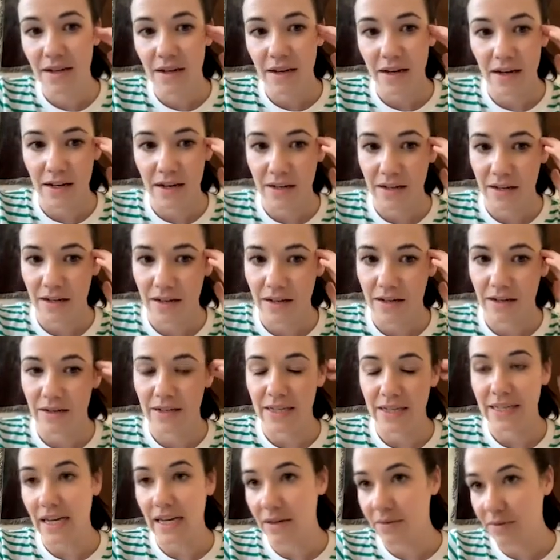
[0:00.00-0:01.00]

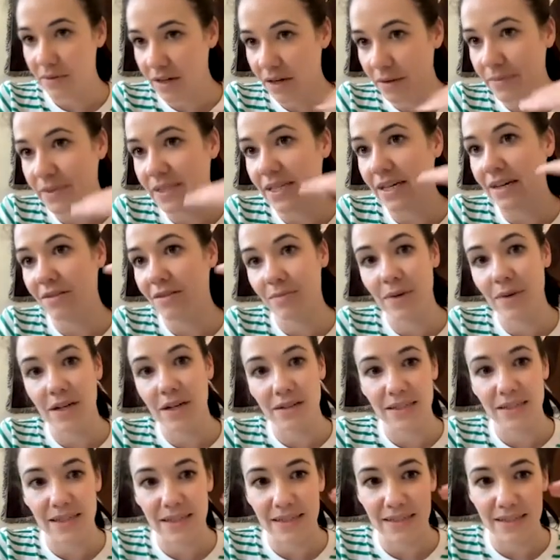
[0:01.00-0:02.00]
it comes out of
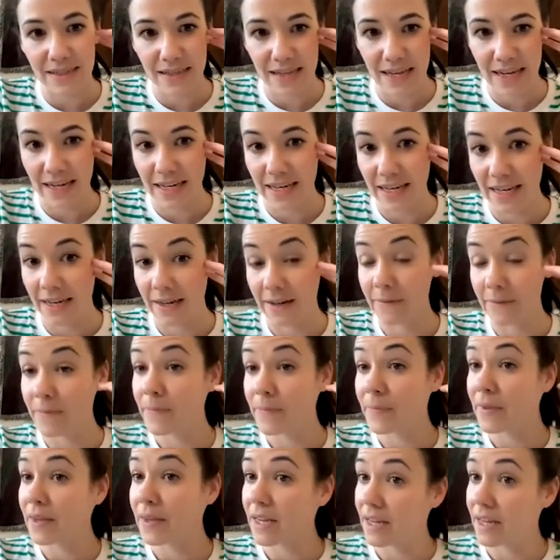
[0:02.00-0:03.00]
Marxist thinking.
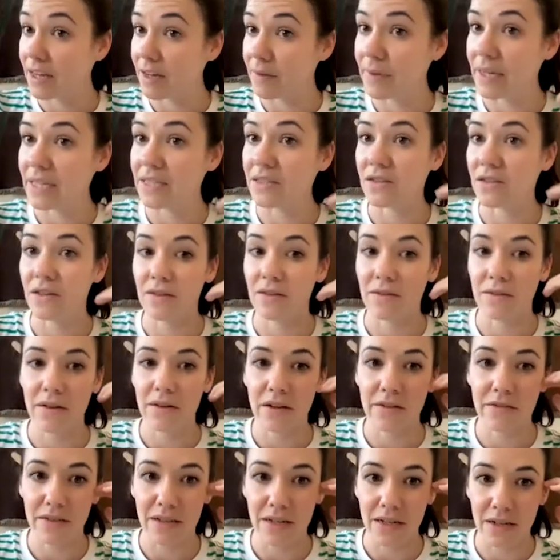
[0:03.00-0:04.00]
And so
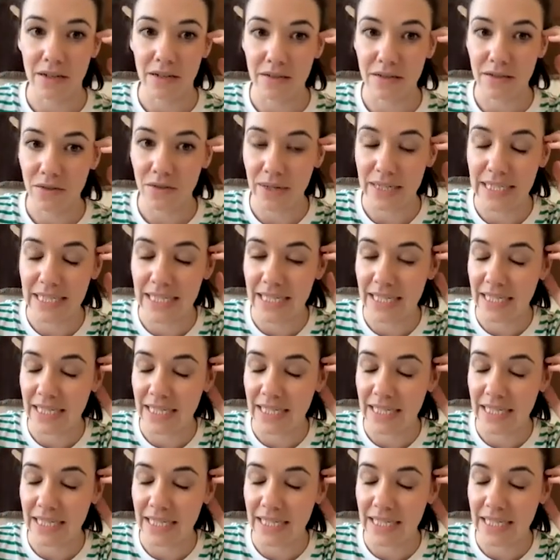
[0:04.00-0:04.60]
over the last 10